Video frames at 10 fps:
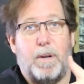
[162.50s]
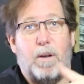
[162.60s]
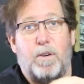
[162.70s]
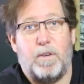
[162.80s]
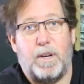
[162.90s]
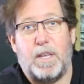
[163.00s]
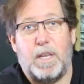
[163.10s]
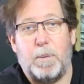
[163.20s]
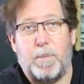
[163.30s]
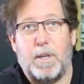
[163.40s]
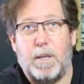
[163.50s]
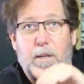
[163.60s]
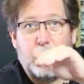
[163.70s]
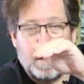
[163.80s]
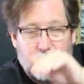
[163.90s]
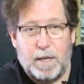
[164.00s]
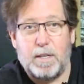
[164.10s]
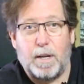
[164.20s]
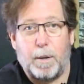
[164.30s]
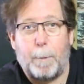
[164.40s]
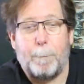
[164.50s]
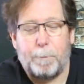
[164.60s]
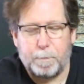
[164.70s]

it down, trying to keep the heat down.